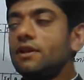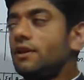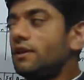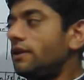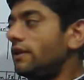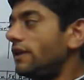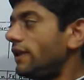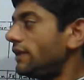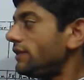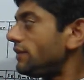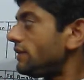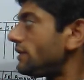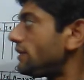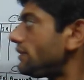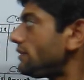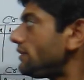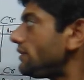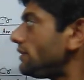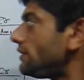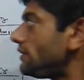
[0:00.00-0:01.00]
Ledger
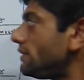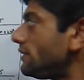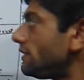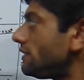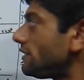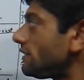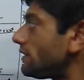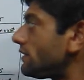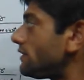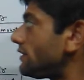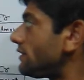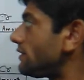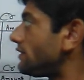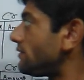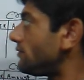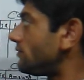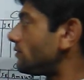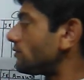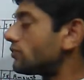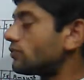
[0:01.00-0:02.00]
is
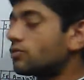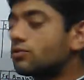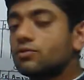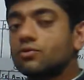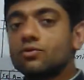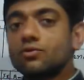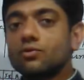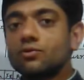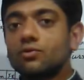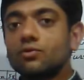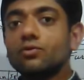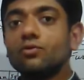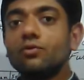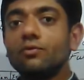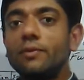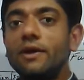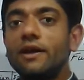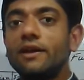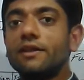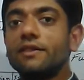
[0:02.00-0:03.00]

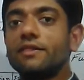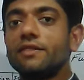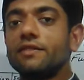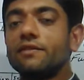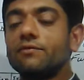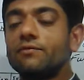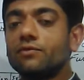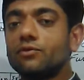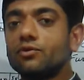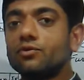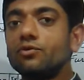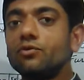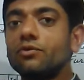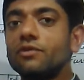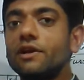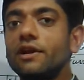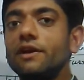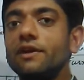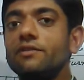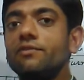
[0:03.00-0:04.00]
two
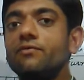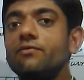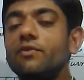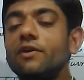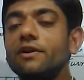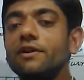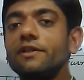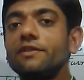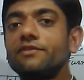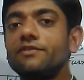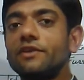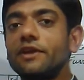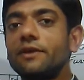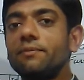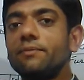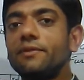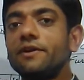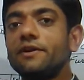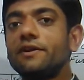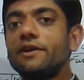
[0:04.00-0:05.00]
sides, one is
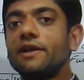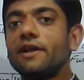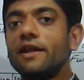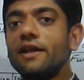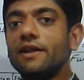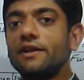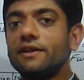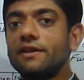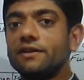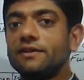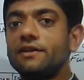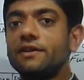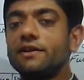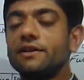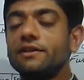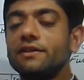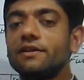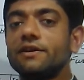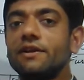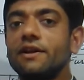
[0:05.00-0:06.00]
debit and other
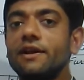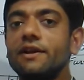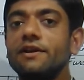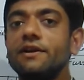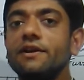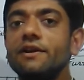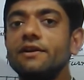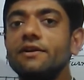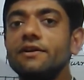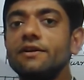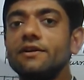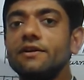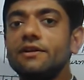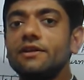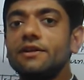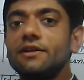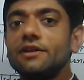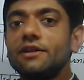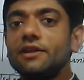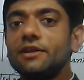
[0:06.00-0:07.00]
is credit.
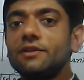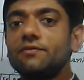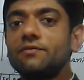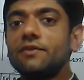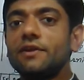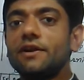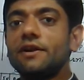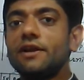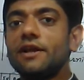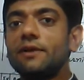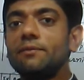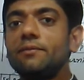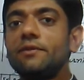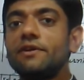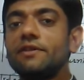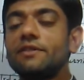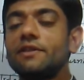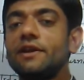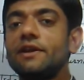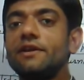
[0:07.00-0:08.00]
If the debit
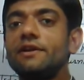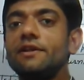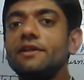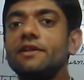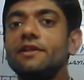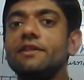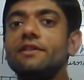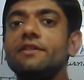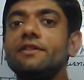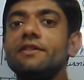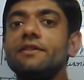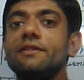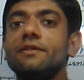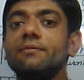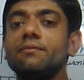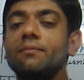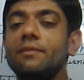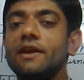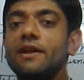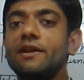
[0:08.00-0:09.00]
side is
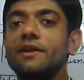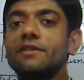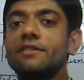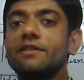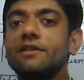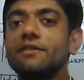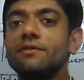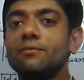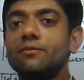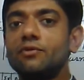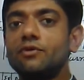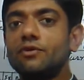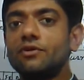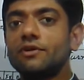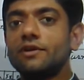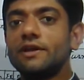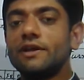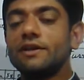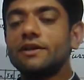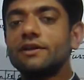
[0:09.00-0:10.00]
balance is more
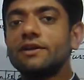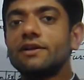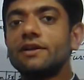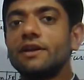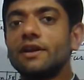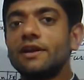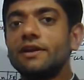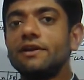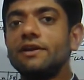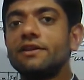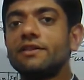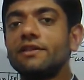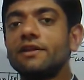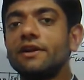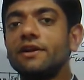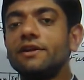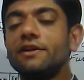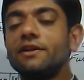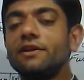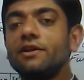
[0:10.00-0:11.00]
than credit
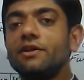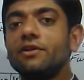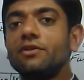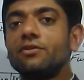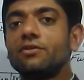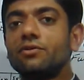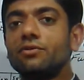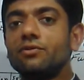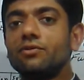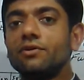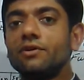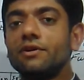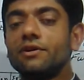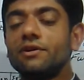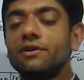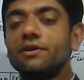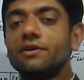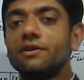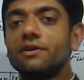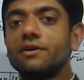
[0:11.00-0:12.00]
side, so
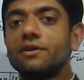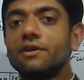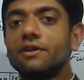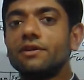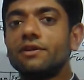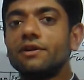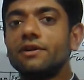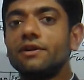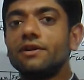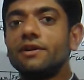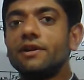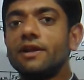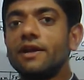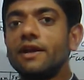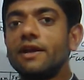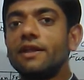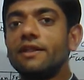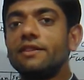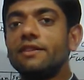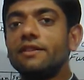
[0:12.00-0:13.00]
it's considered
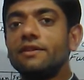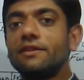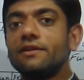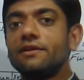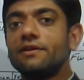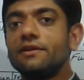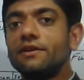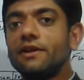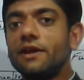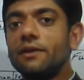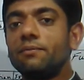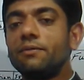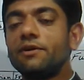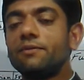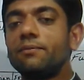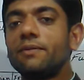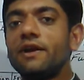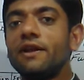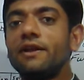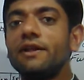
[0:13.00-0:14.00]
as
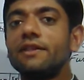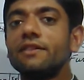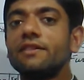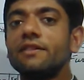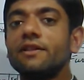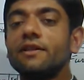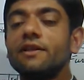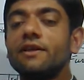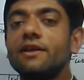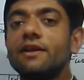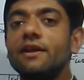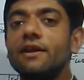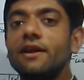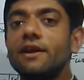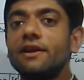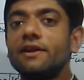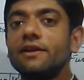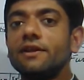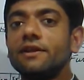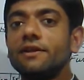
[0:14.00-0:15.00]
debit balance,
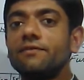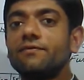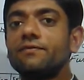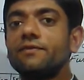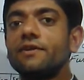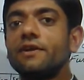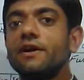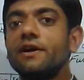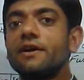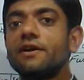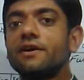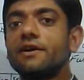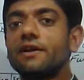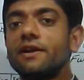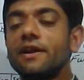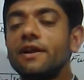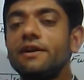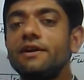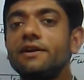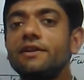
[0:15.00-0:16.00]
and if the
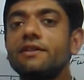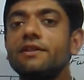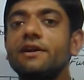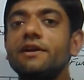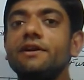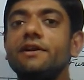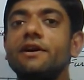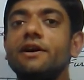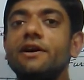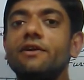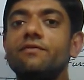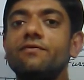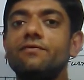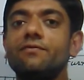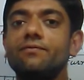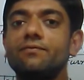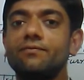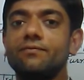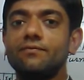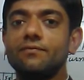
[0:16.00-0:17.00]
credit side of
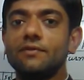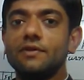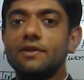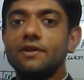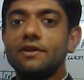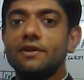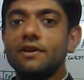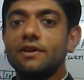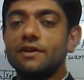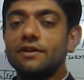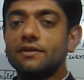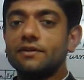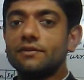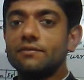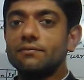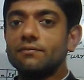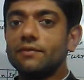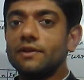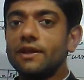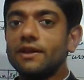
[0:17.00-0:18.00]

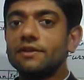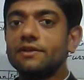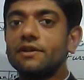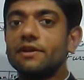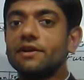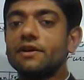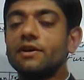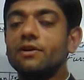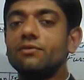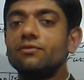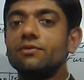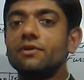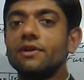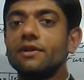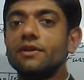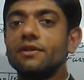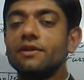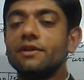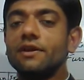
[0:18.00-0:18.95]
ledger account is